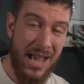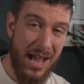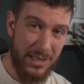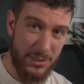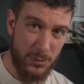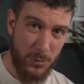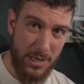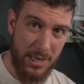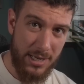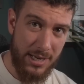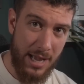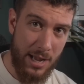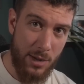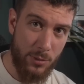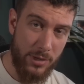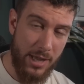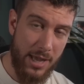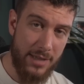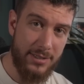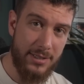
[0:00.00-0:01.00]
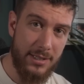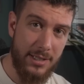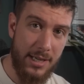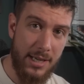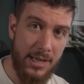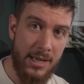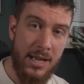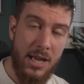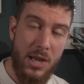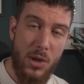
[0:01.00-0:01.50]
I tweeted it out
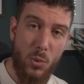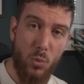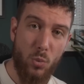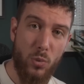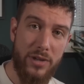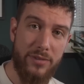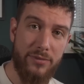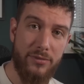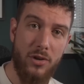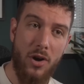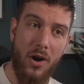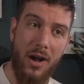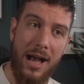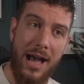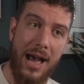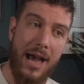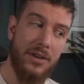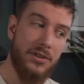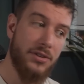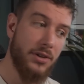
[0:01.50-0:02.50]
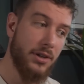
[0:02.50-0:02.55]
yesterday. We've not had